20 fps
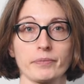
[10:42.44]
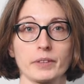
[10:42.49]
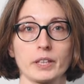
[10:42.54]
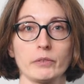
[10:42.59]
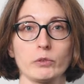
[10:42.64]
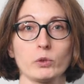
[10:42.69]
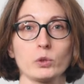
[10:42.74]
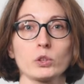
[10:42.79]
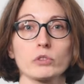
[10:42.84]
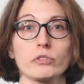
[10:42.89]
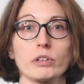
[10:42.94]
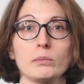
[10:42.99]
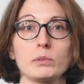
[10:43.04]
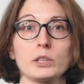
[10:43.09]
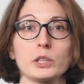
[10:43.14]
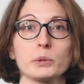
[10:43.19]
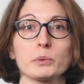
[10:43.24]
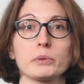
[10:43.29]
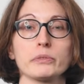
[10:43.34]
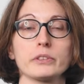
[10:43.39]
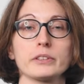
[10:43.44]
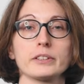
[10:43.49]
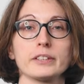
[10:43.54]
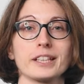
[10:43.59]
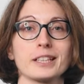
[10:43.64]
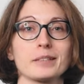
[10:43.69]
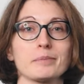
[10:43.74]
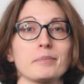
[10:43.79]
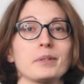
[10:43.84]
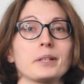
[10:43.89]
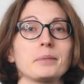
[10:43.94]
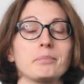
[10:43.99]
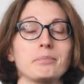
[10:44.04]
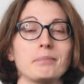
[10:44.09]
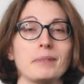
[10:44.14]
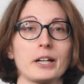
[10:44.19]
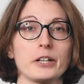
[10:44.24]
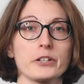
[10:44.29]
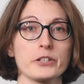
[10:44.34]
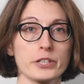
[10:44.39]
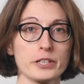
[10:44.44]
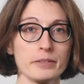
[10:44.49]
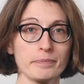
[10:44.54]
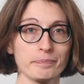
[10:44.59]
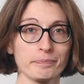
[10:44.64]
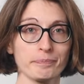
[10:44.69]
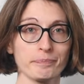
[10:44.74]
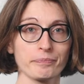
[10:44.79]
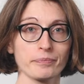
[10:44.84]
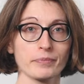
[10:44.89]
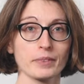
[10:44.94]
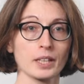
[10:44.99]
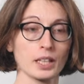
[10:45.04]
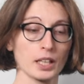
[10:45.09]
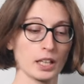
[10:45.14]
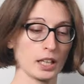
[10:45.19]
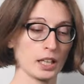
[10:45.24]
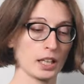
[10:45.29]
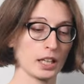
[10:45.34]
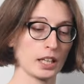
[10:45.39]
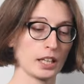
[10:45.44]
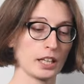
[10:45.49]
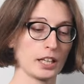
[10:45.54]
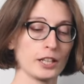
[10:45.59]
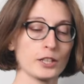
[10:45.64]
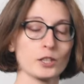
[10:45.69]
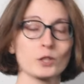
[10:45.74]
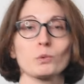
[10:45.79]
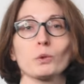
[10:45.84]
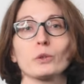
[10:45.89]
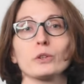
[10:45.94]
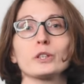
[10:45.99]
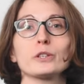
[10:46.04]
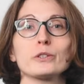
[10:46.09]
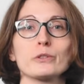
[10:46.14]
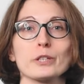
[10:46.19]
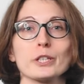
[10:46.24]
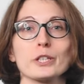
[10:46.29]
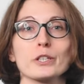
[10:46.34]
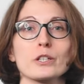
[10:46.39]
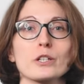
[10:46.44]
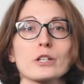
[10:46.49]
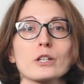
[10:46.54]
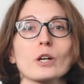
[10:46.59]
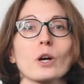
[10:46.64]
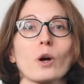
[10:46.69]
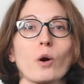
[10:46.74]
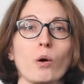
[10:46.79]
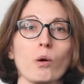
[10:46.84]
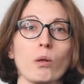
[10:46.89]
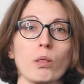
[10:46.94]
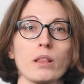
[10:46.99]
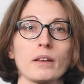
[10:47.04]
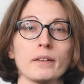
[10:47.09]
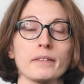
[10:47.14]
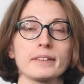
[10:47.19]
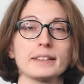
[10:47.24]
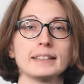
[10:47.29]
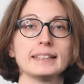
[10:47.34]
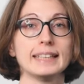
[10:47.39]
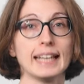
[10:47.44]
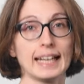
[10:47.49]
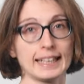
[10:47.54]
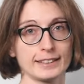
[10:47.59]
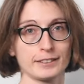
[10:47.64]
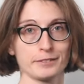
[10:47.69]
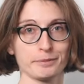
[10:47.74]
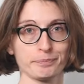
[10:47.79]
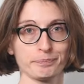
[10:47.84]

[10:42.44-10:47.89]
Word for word: If you're not familiar with the term margin, it's what the rich call debt.